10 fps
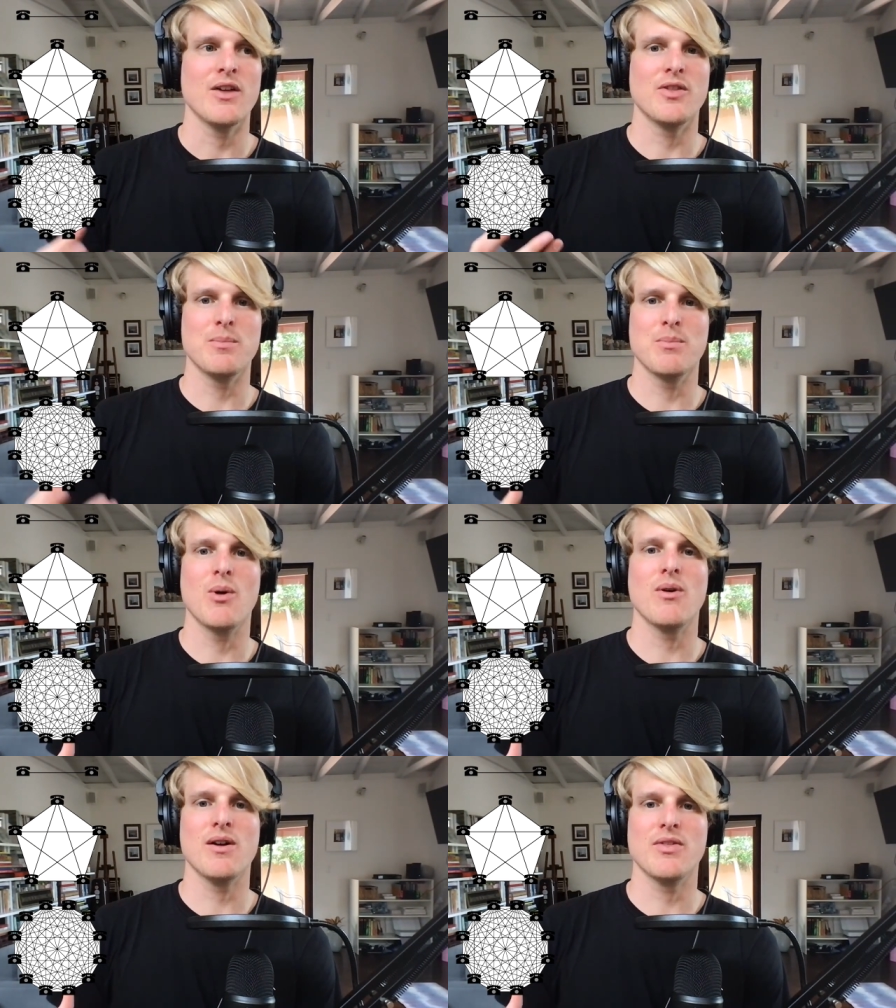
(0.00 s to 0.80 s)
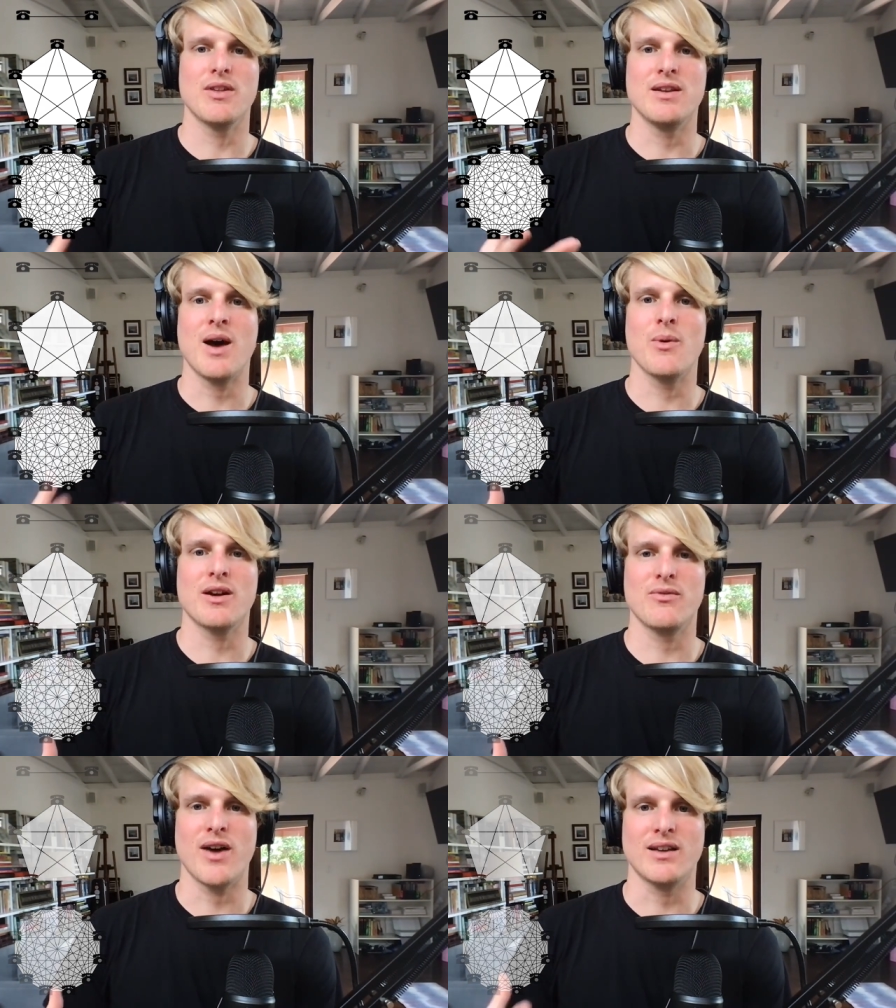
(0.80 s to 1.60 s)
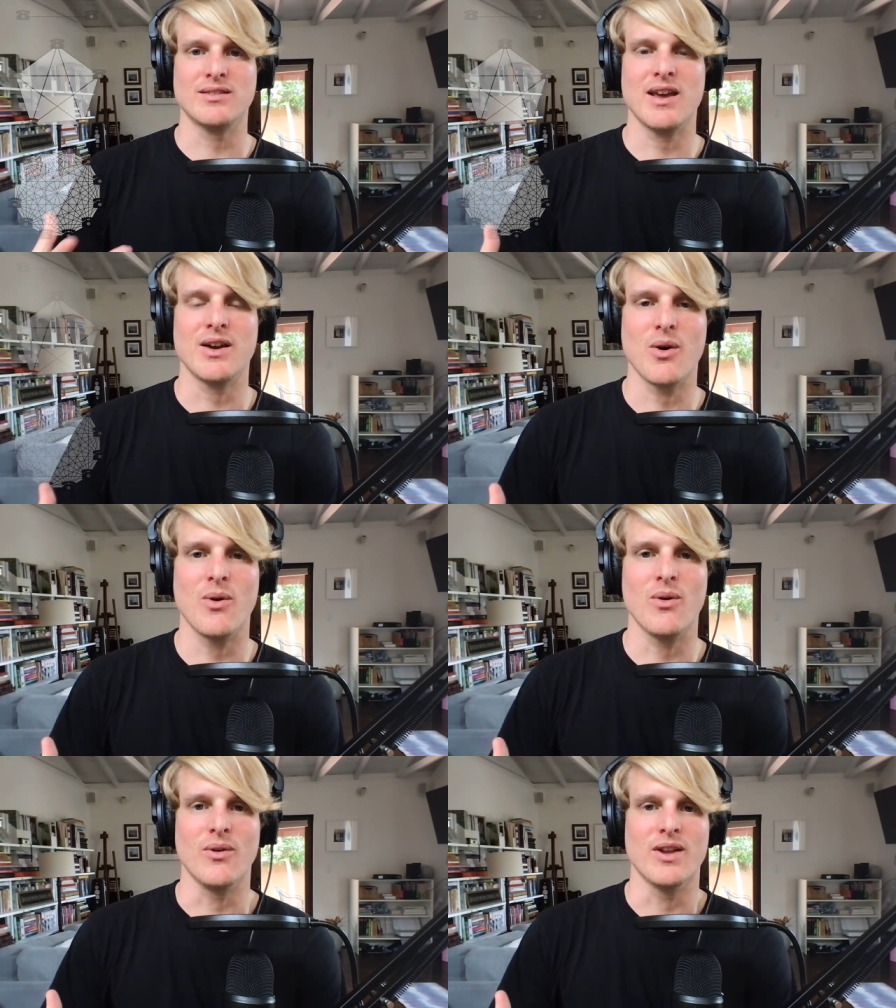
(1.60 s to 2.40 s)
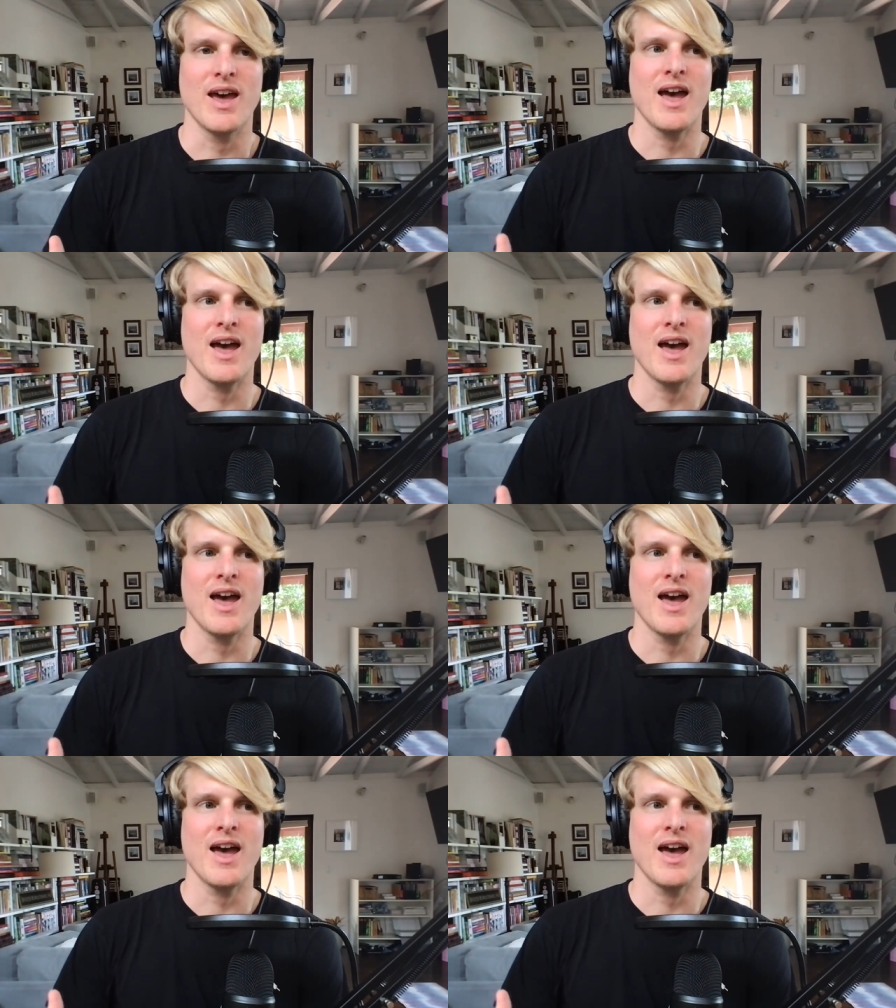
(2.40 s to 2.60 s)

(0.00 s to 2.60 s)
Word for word: the more the network effects take hold.